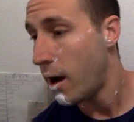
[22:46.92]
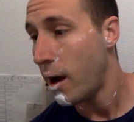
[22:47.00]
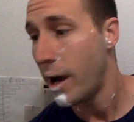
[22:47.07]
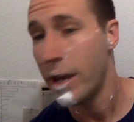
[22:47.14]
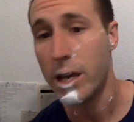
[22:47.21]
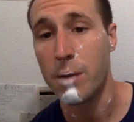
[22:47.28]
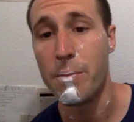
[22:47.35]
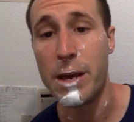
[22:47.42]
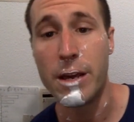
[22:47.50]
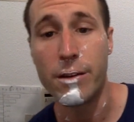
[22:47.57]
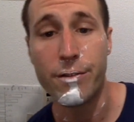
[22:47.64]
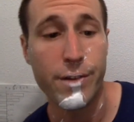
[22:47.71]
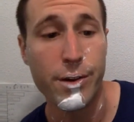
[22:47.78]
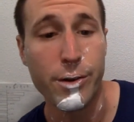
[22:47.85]
I can make a
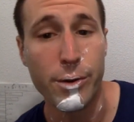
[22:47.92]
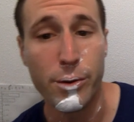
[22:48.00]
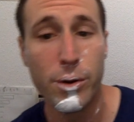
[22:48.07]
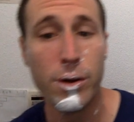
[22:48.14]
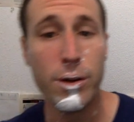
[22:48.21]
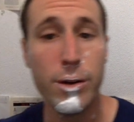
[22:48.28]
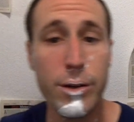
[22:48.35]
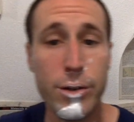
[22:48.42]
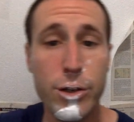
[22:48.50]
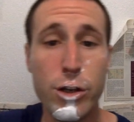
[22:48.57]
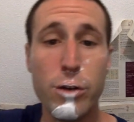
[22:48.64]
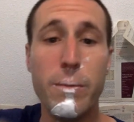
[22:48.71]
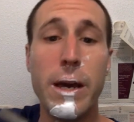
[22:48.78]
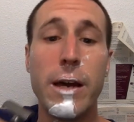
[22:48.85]
few
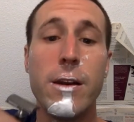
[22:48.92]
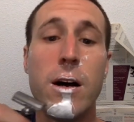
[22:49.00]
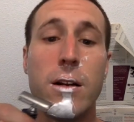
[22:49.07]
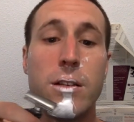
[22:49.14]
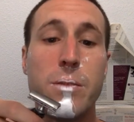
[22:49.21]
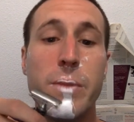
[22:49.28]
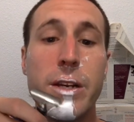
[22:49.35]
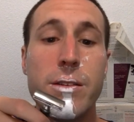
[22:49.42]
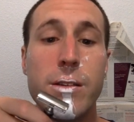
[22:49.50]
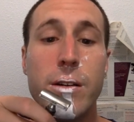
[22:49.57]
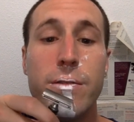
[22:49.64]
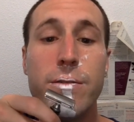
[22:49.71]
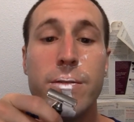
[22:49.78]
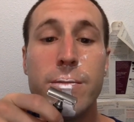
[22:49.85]
2-band knots
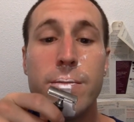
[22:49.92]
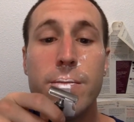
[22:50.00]
myself.